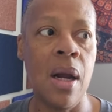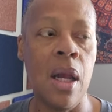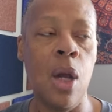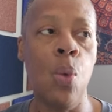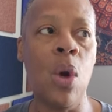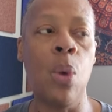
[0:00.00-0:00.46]

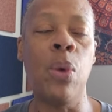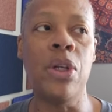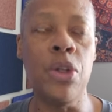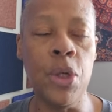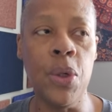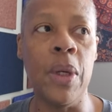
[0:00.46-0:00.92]
and what we're
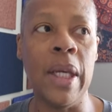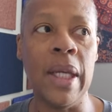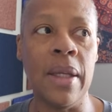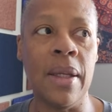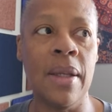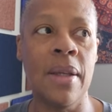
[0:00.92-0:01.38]

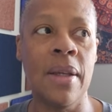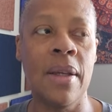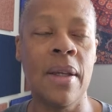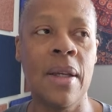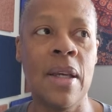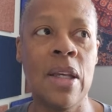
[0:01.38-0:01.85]
doing.
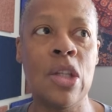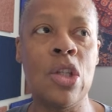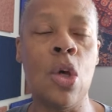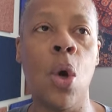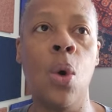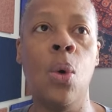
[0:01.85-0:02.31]

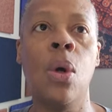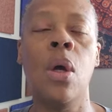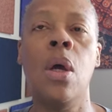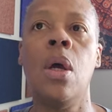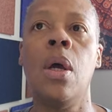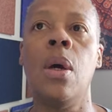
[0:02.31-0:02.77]
So,
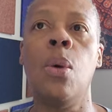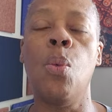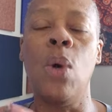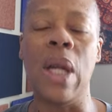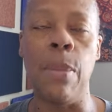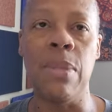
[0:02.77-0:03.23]

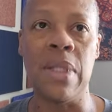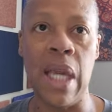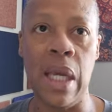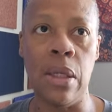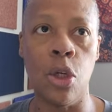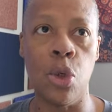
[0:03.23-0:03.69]
what I'm
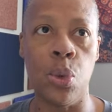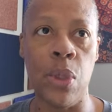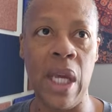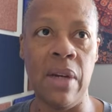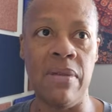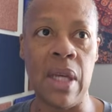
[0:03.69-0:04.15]
saying to
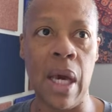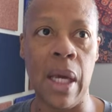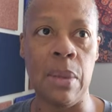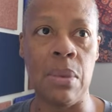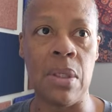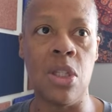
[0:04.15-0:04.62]
creative
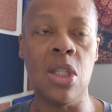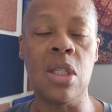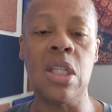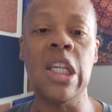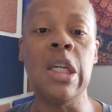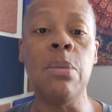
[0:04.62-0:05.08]
types,
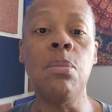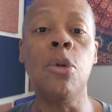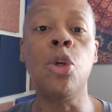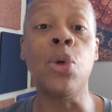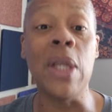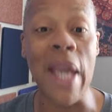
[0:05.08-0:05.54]
just keep
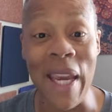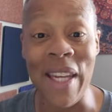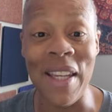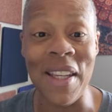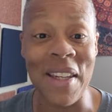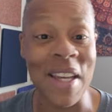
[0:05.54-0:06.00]

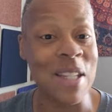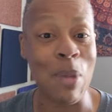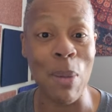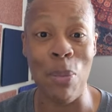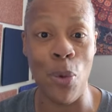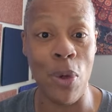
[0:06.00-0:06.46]
creating. That's
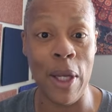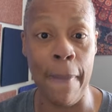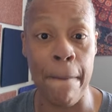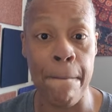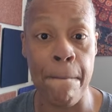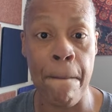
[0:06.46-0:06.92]
my point.
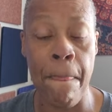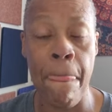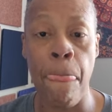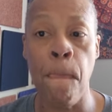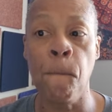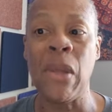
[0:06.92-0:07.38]

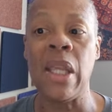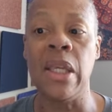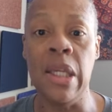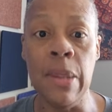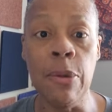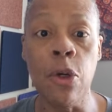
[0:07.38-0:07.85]

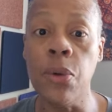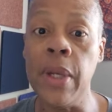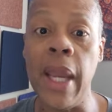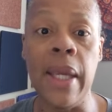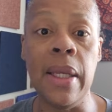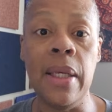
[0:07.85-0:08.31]
Keep
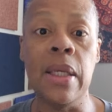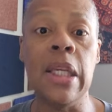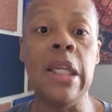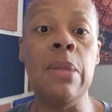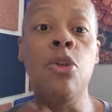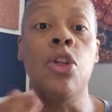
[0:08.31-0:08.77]
creating,
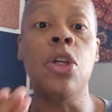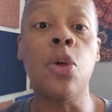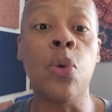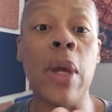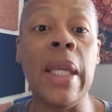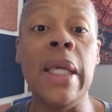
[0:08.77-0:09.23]
keep
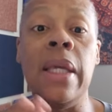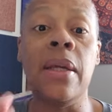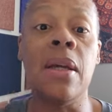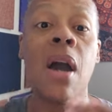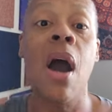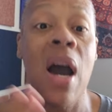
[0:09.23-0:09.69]

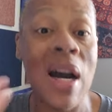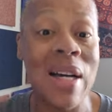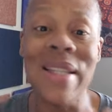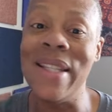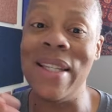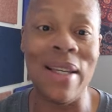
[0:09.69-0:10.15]
generating
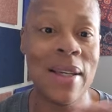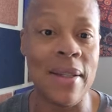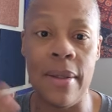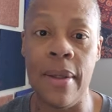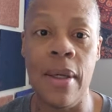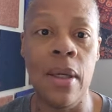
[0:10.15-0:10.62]

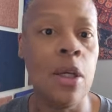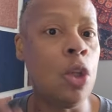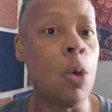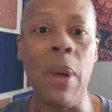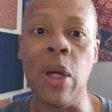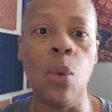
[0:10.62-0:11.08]
content.
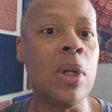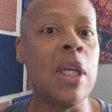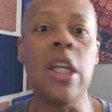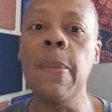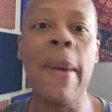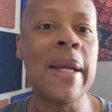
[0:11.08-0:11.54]
No matter what
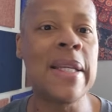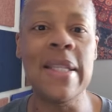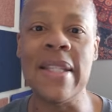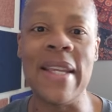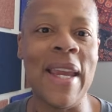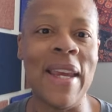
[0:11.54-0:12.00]

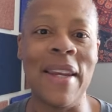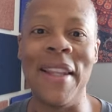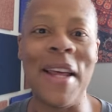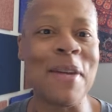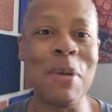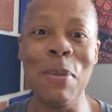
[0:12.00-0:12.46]
anybody's saying, a
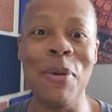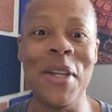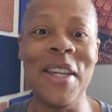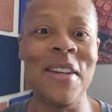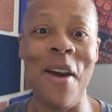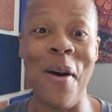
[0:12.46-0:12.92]
lot of people are
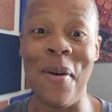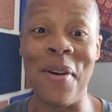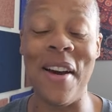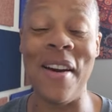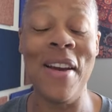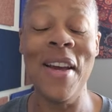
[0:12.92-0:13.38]
getting
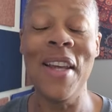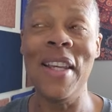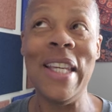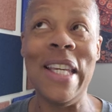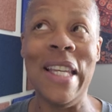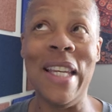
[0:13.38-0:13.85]

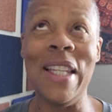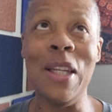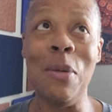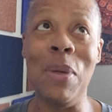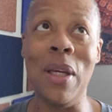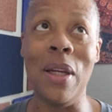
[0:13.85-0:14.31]
a
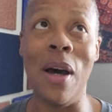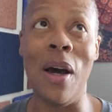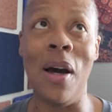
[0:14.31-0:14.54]
little bit,